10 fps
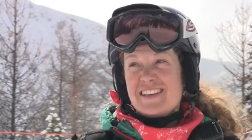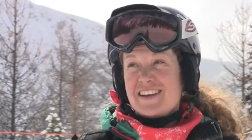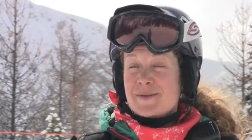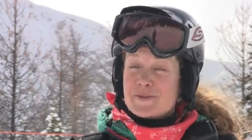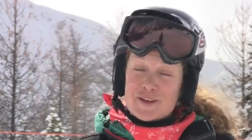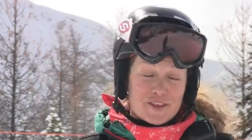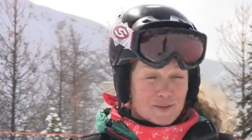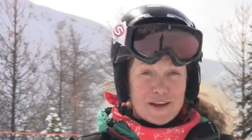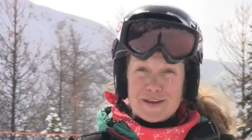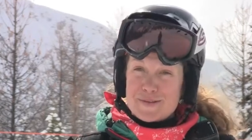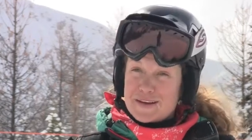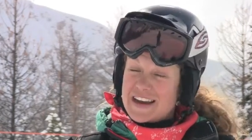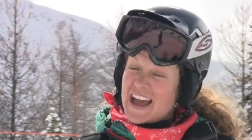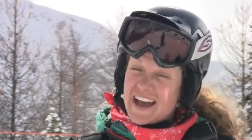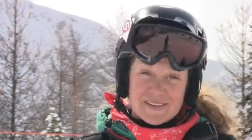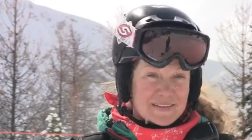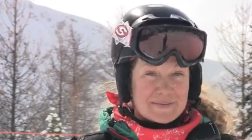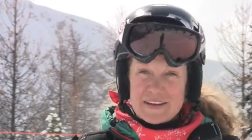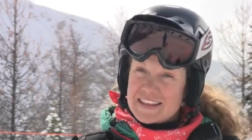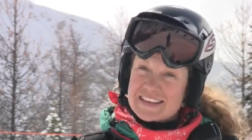number three would have to
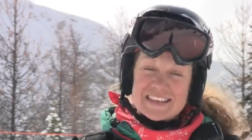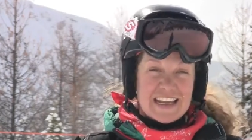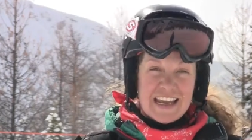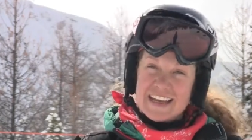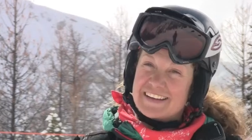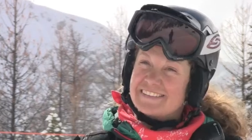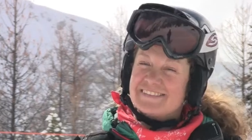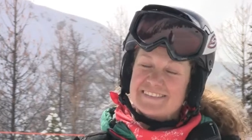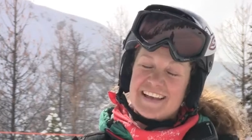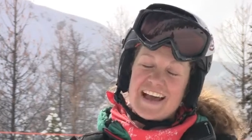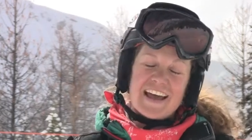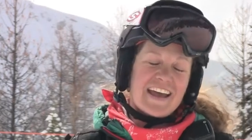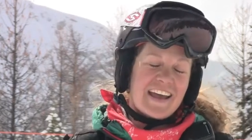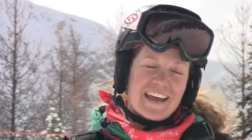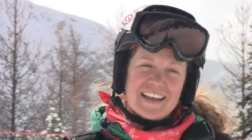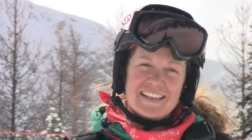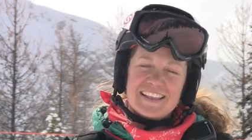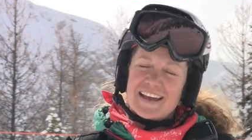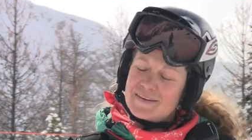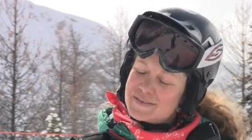be the skiing. I
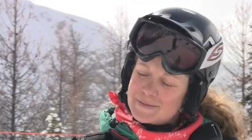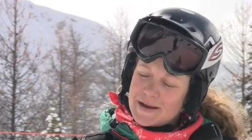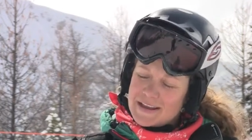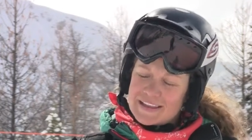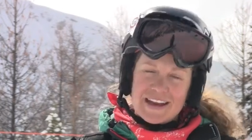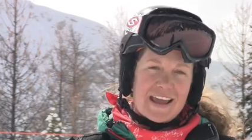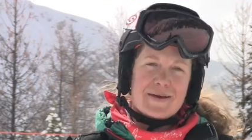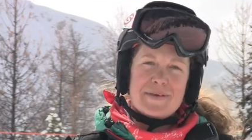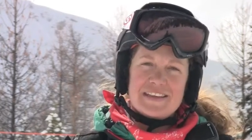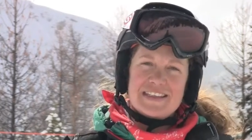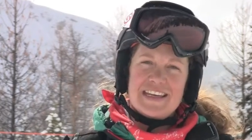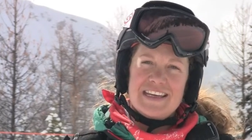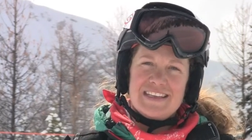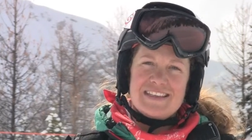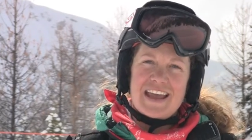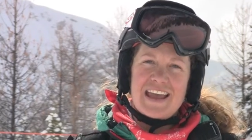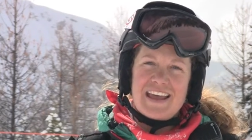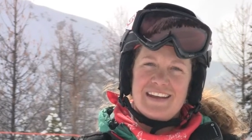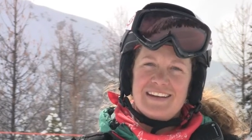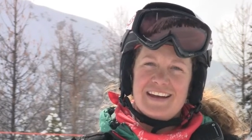love spending the day on my skis
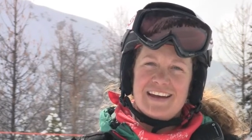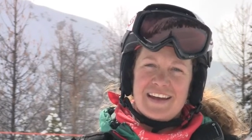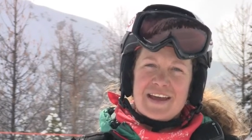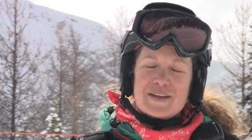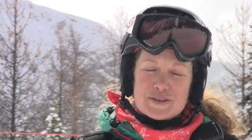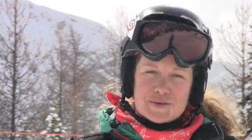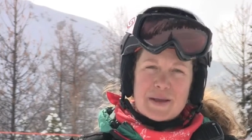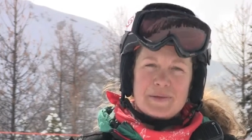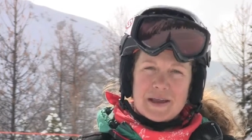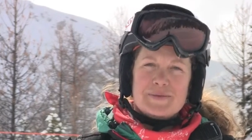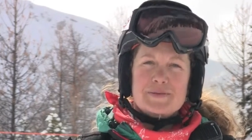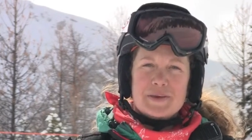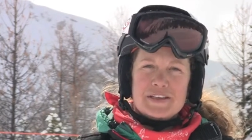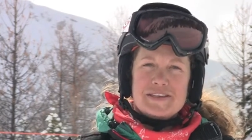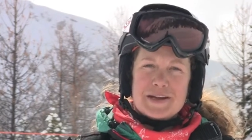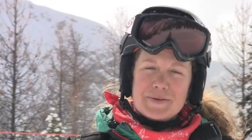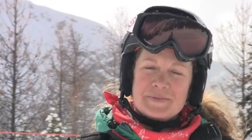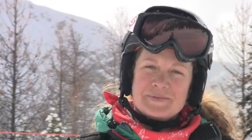and uh, shropping up some good snow.